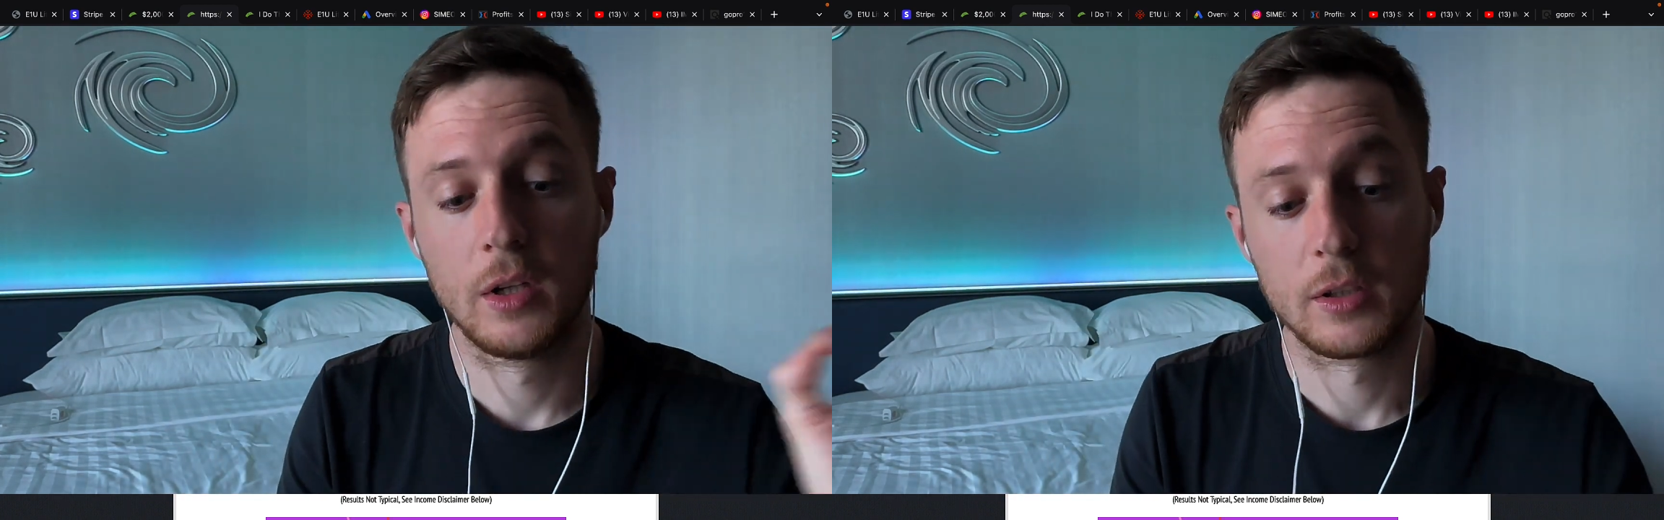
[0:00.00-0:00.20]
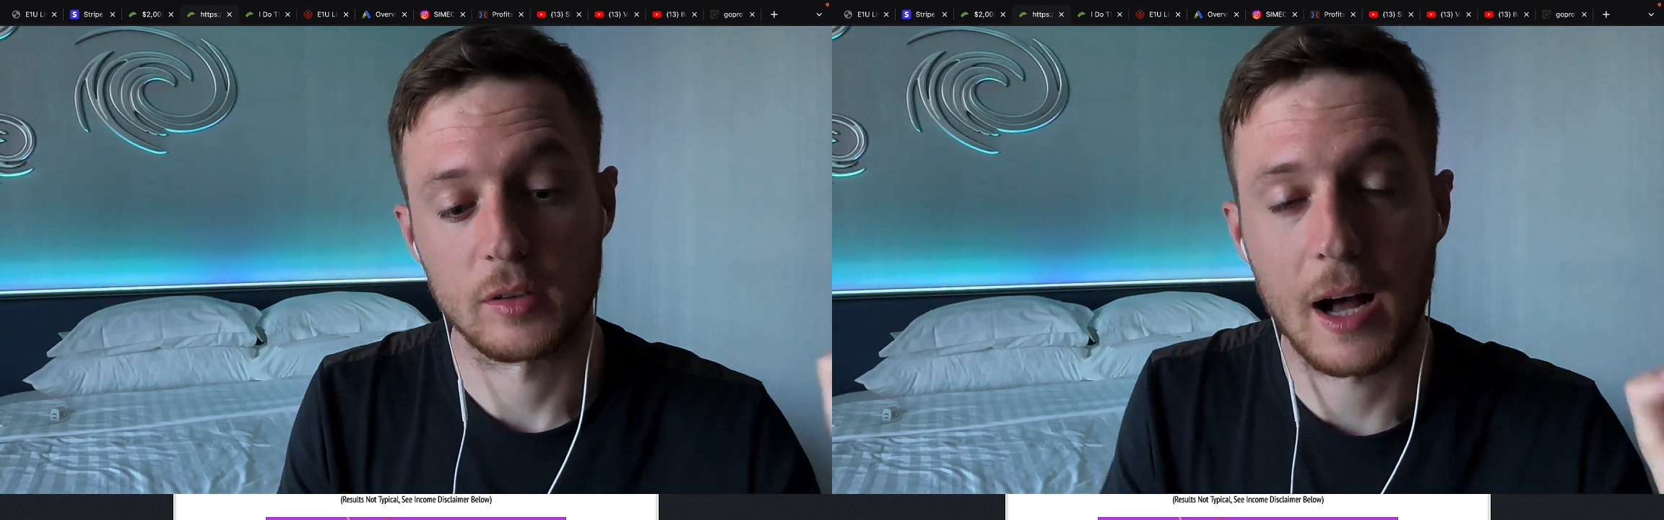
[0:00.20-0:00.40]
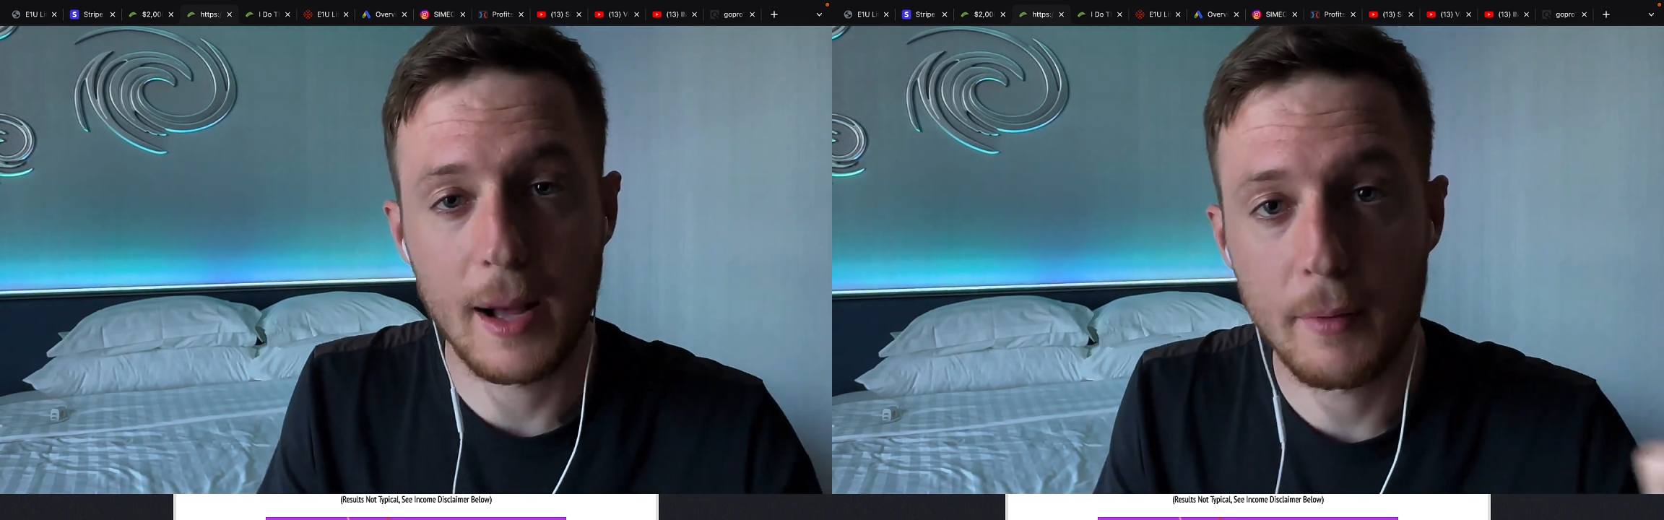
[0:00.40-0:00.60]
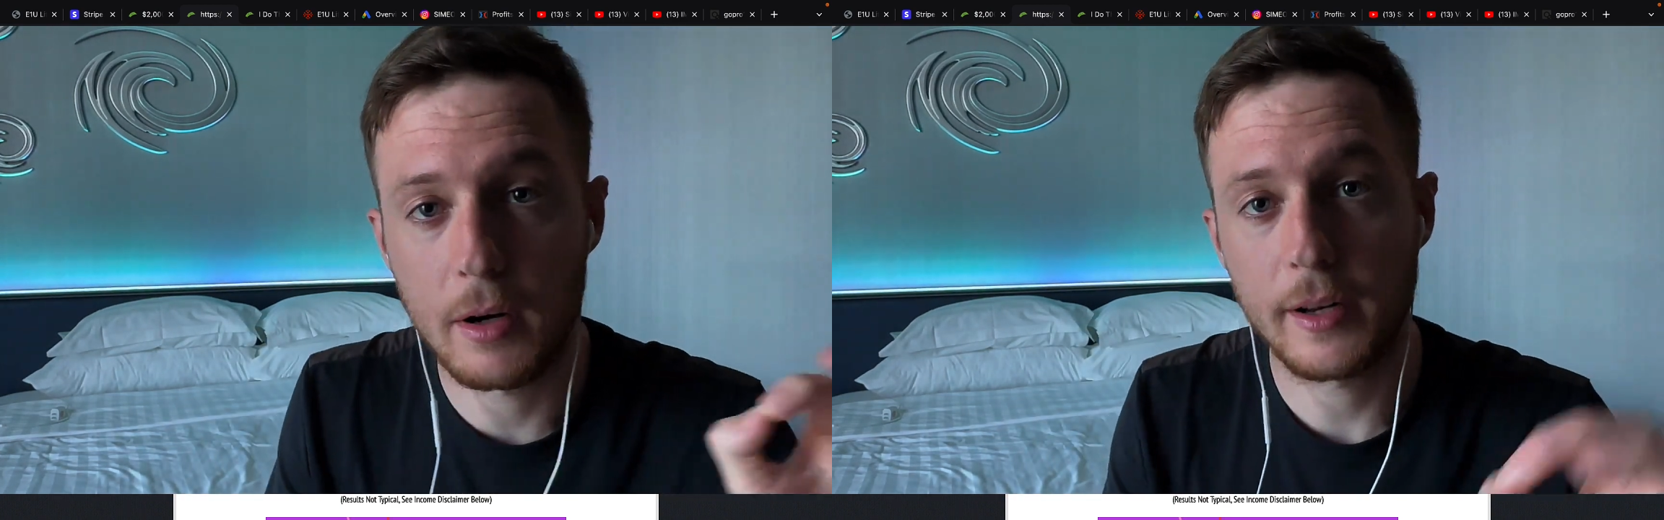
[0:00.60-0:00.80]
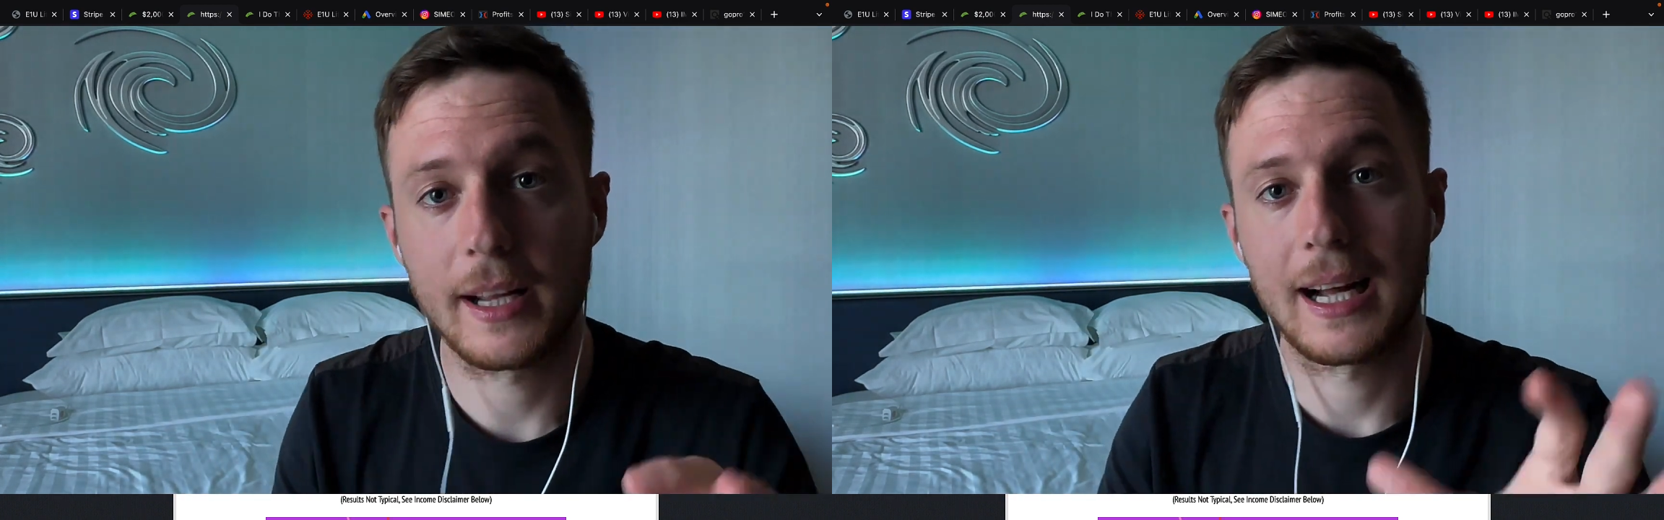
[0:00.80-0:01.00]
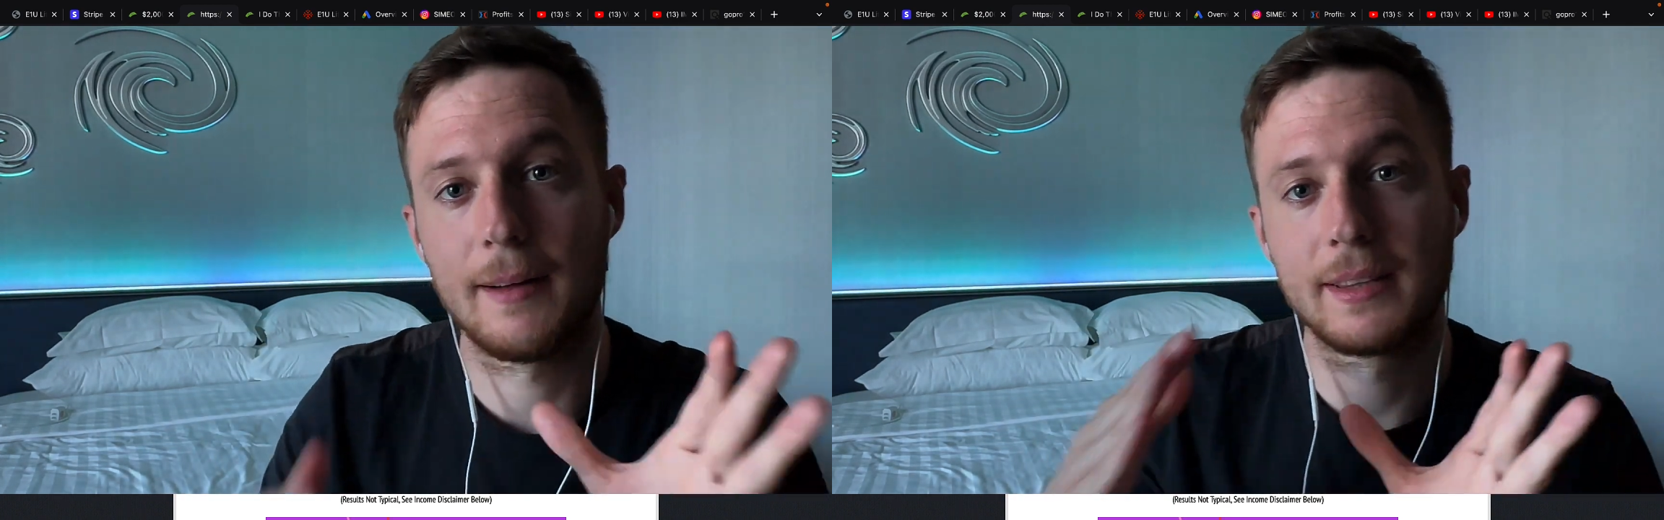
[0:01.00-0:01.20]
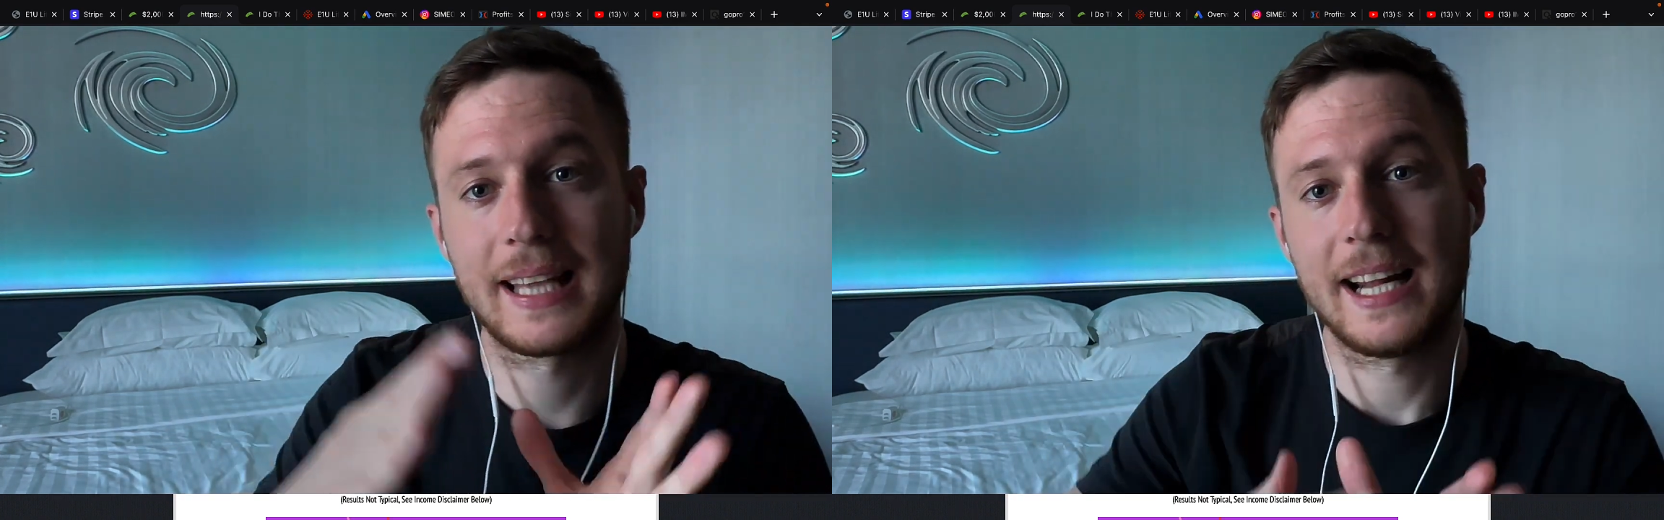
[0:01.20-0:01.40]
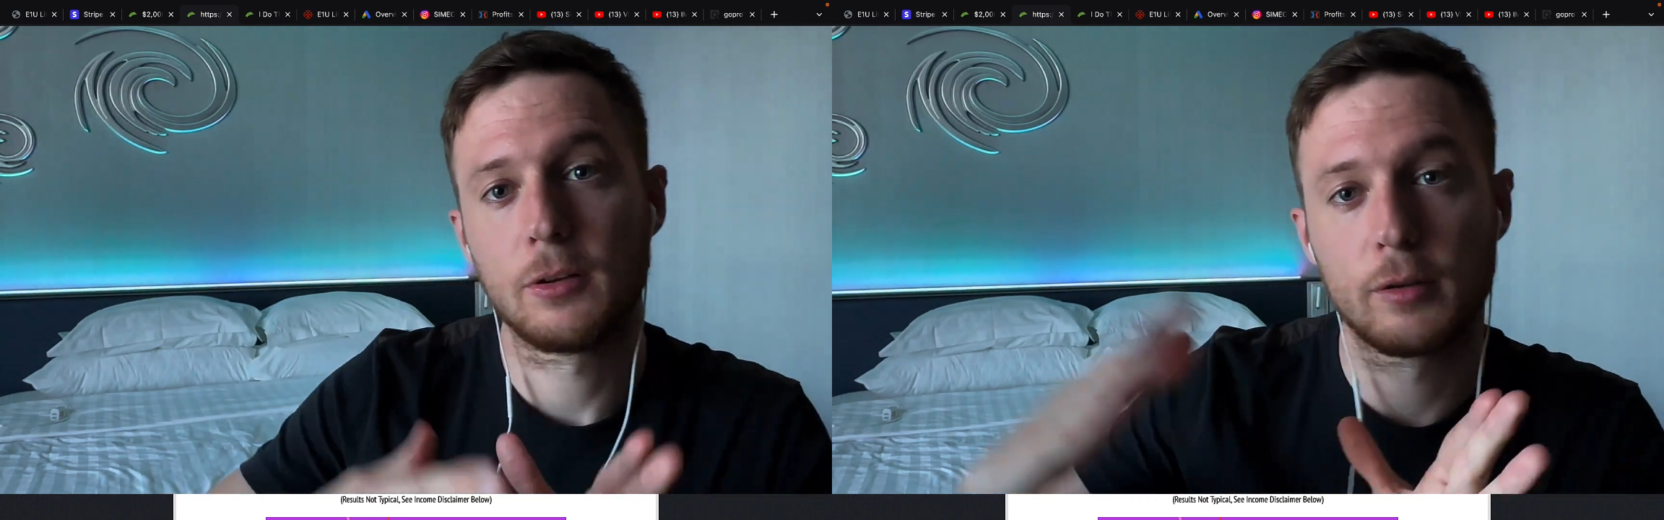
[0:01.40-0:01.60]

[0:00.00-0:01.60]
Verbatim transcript: So I'm earning ten